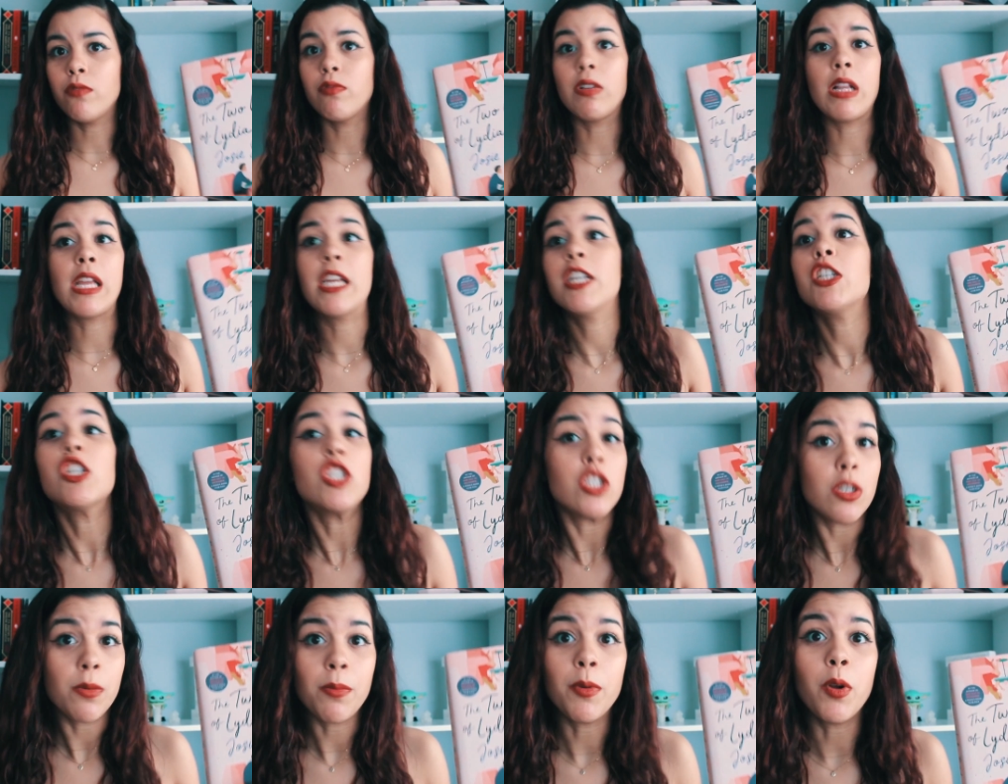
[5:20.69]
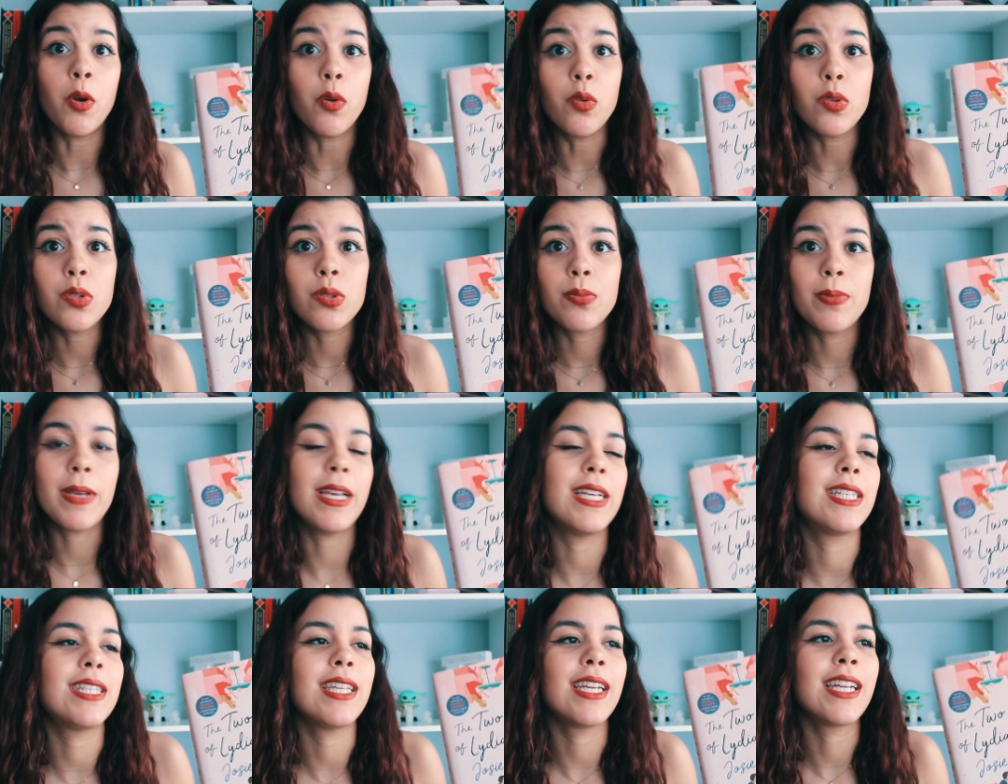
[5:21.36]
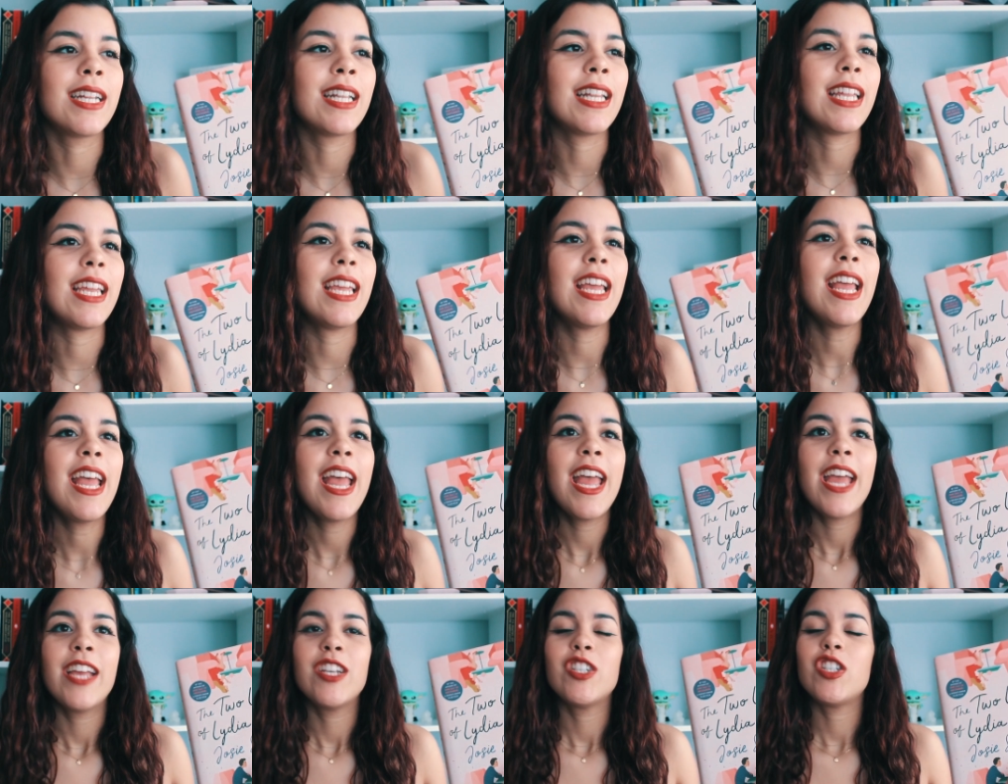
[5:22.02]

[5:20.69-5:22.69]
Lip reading: relationship goals basically.